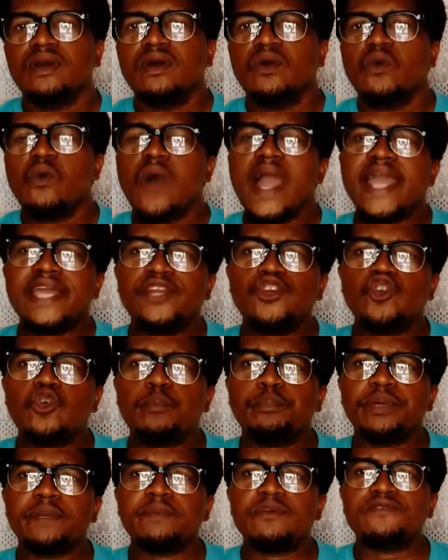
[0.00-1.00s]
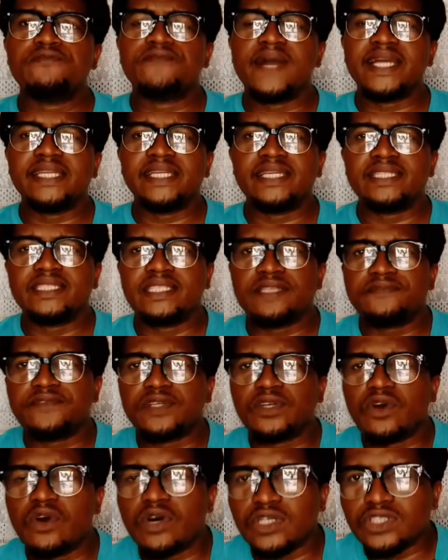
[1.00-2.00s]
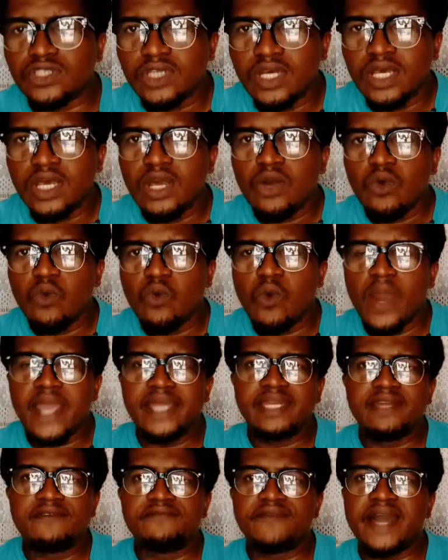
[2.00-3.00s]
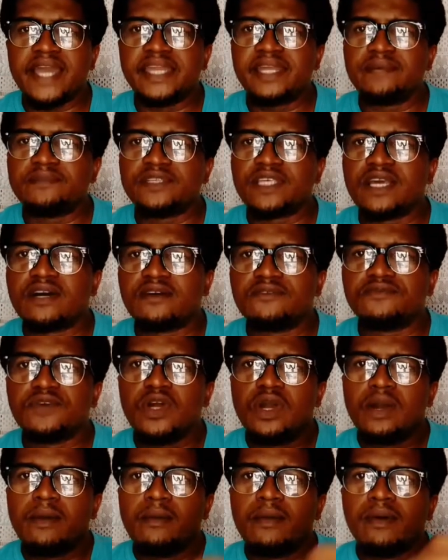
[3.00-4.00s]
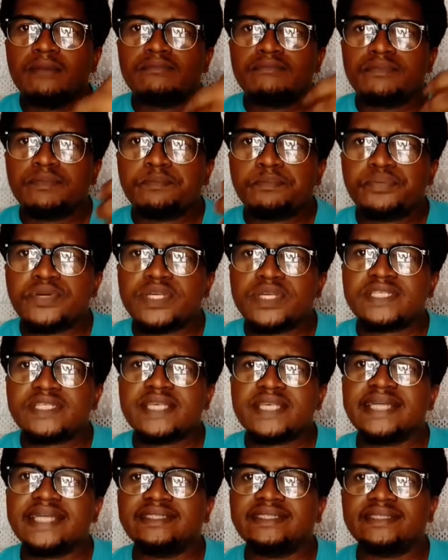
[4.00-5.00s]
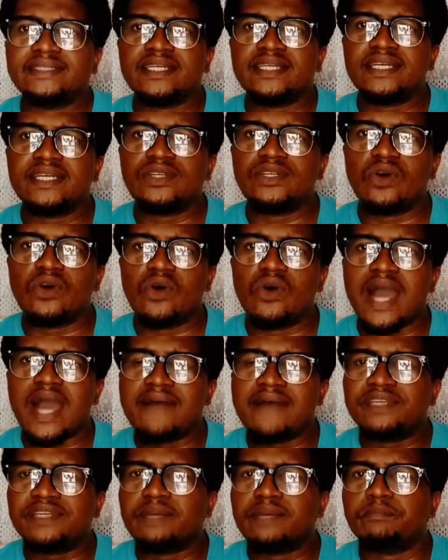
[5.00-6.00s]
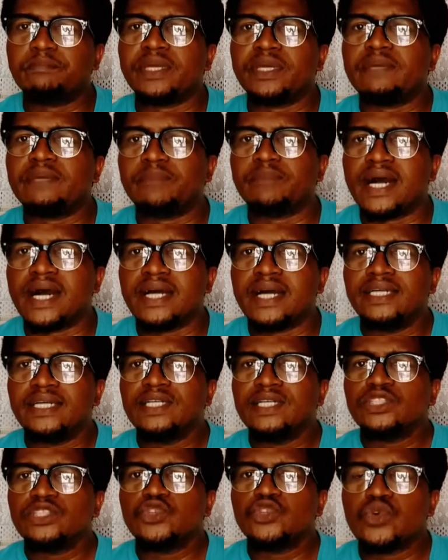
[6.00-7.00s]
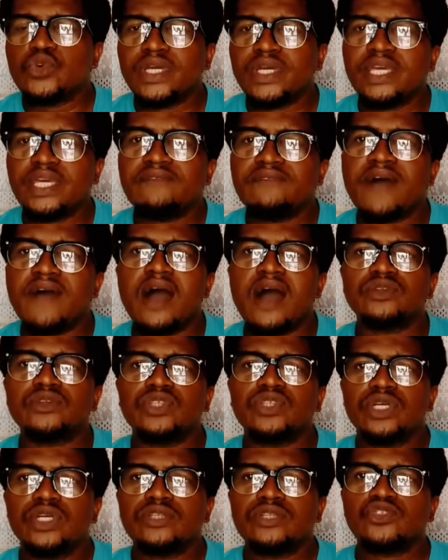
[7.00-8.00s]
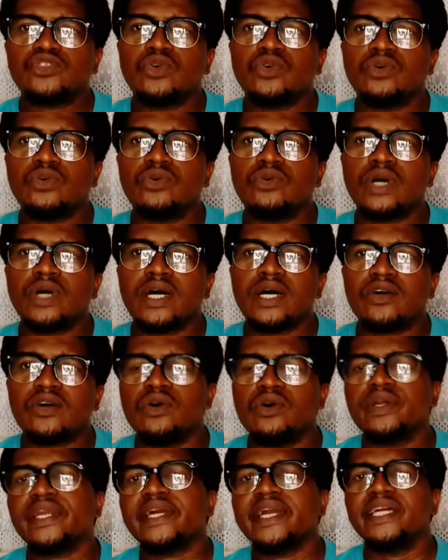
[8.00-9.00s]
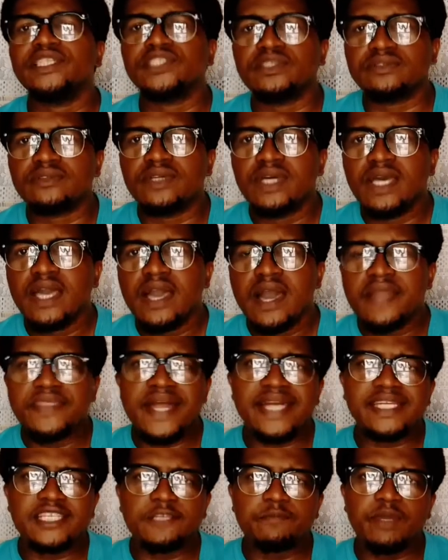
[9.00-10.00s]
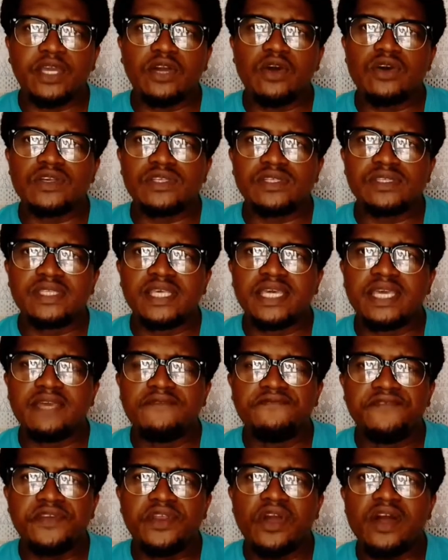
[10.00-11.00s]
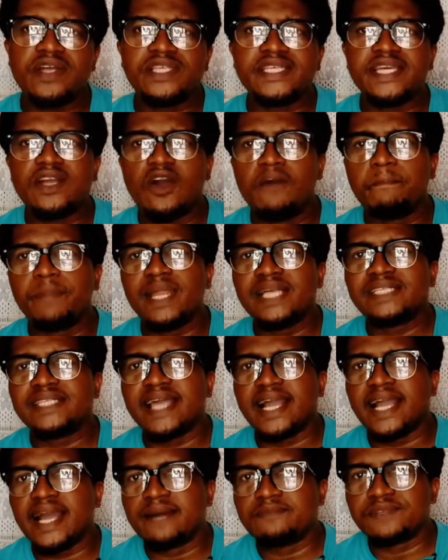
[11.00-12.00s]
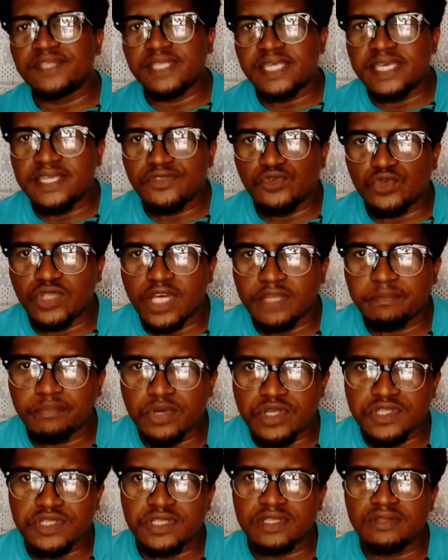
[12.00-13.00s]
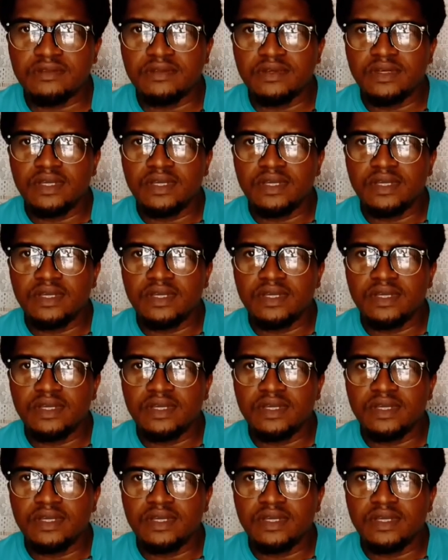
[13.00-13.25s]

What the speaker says: Why do people find it difficult when they find themselves presenting or having a paper to give out to a congregation? And that is because the inferiority complex that comes into that person